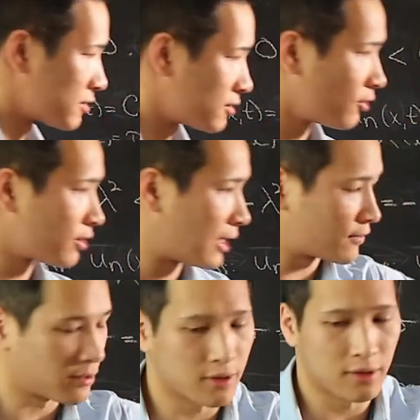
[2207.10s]
You only have
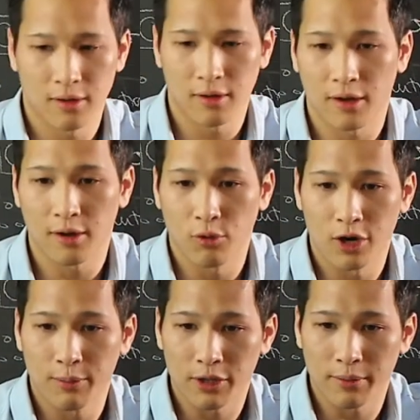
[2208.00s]
to uh, worry
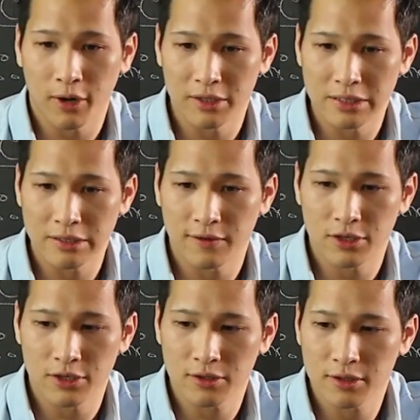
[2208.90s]
about the positive
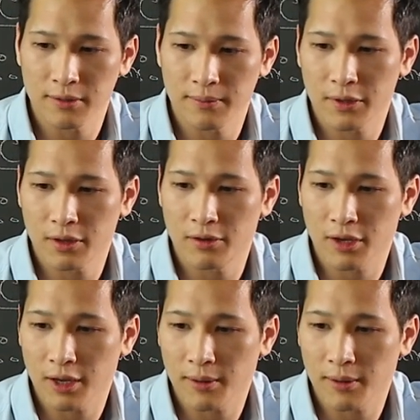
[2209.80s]
integers. Okay.